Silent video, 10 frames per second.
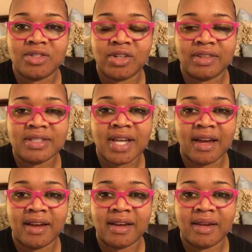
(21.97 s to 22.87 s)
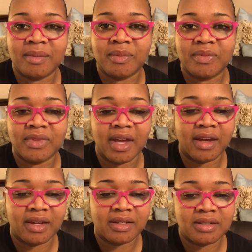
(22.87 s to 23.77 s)
during the time
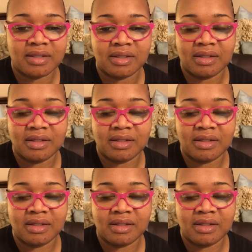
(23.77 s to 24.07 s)
that,